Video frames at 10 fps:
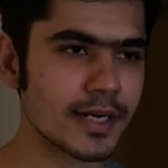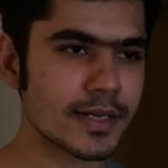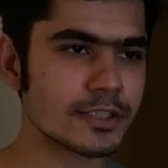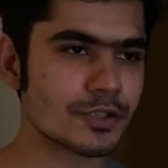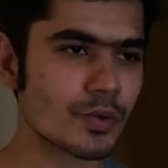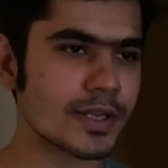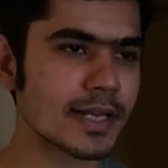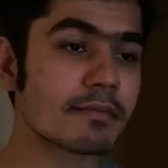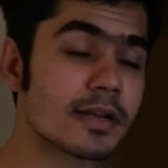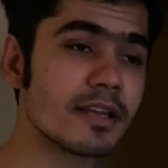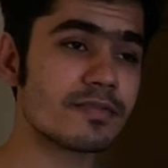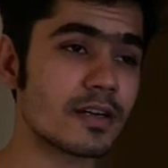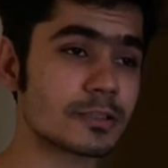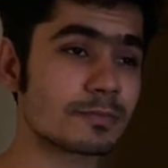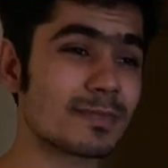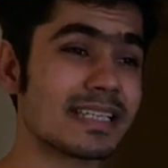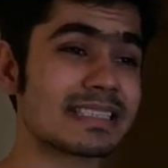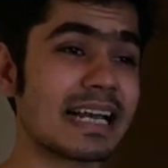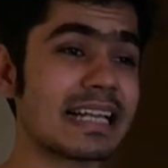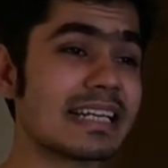data is growing at really fast
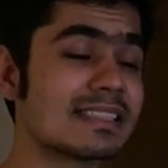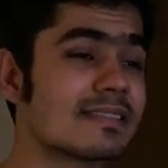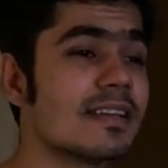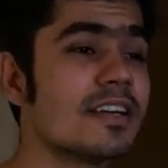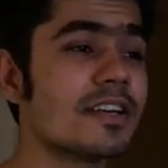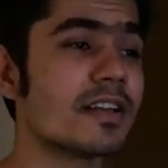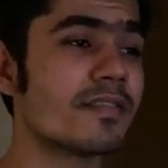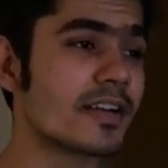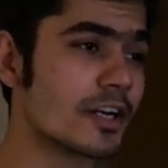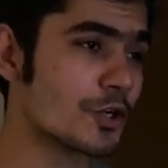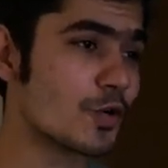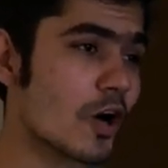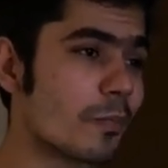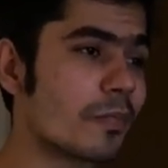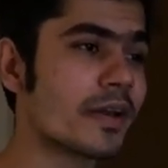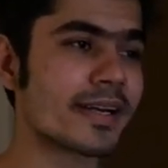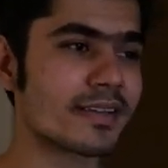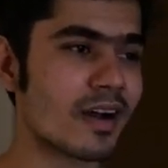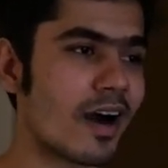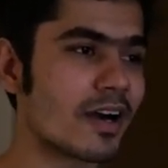pace and it is really difficult to upgrade
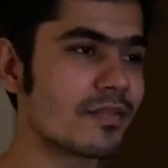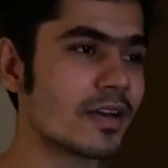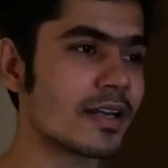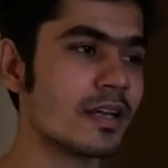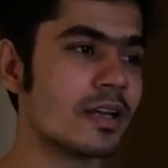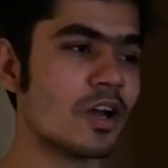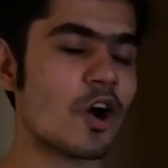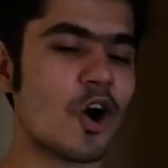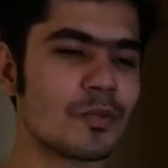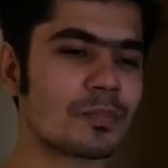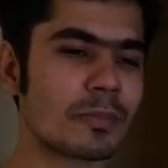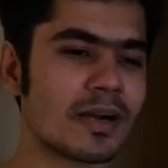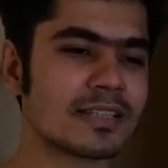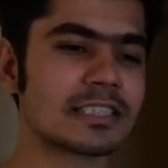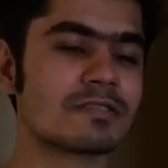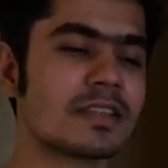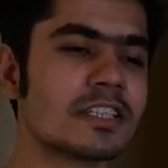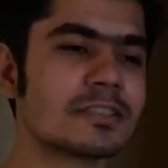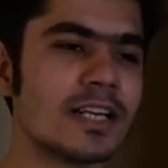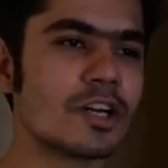the hardware on premises with the
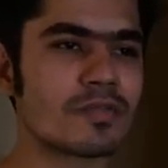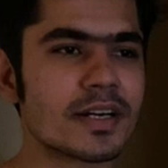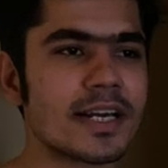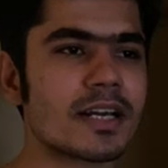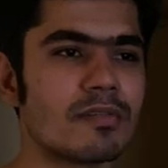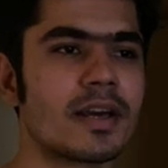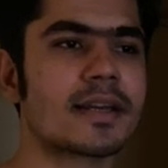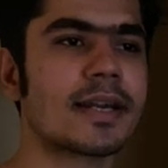speed of the data we are